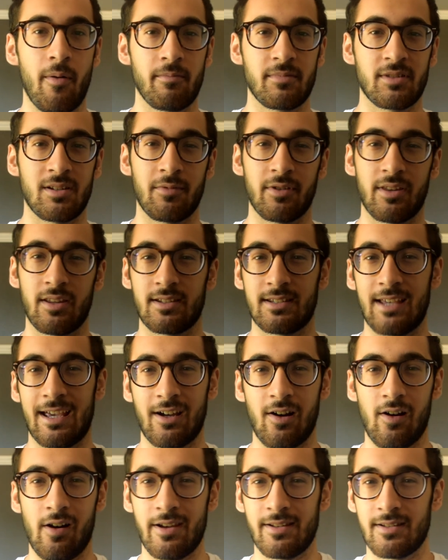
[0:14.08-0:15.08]
some of the
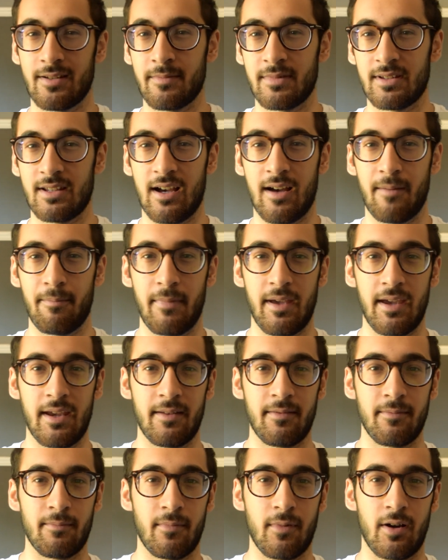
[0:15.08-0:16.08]
tech items that
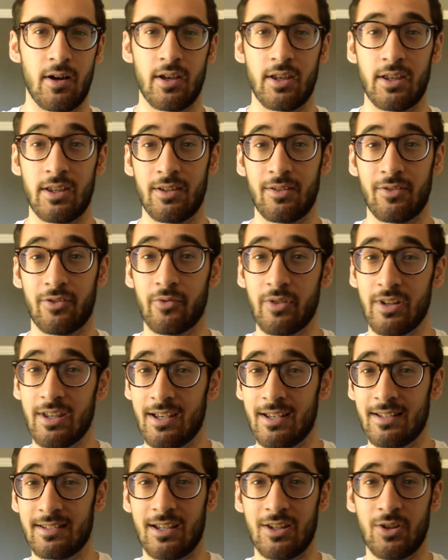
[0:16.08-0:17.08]
made my 3
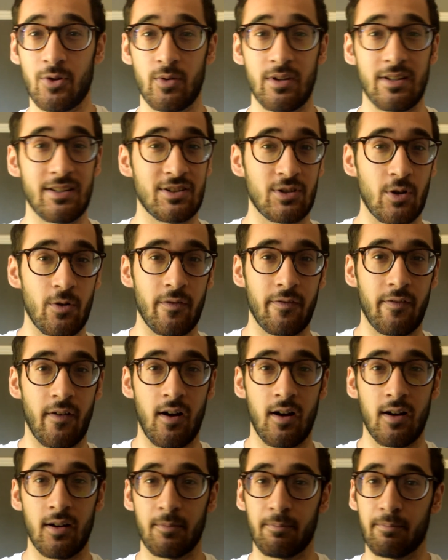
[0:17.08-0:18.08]
years at uni so
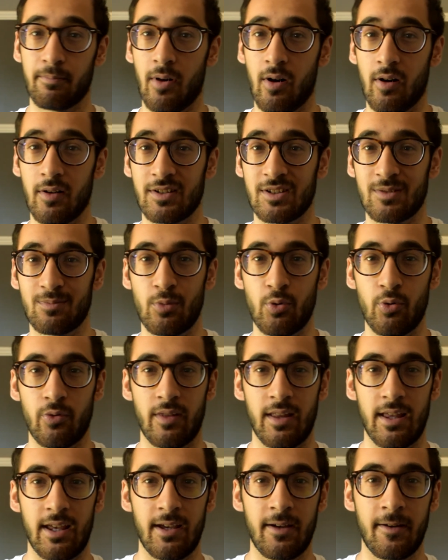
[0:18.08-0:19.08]
far pass
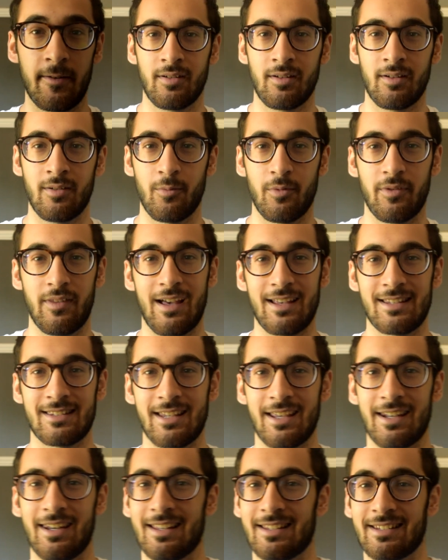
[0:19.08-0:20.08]
smoothly. With that
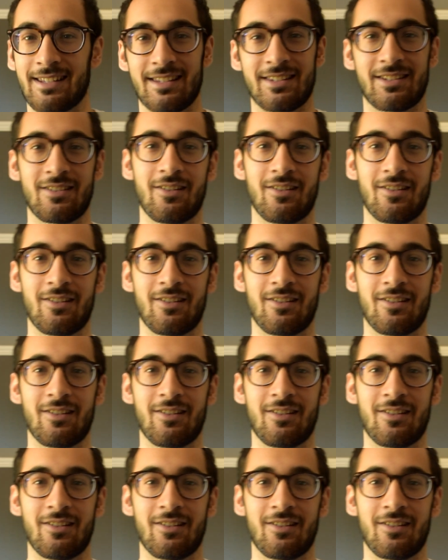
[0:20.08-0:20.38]
said, let's get